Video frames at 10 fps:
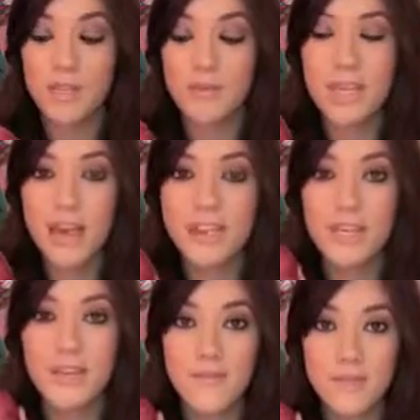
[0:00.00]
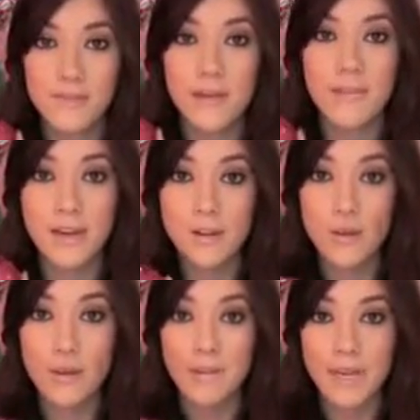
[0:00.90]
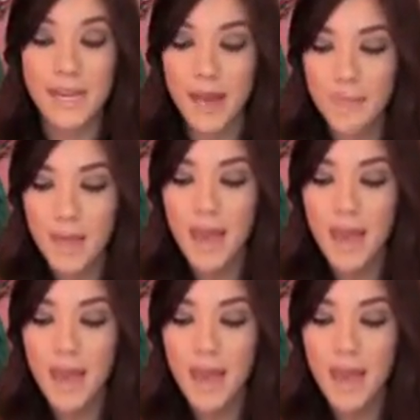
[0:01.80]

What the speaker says: This was actually given to me at my New York meetup,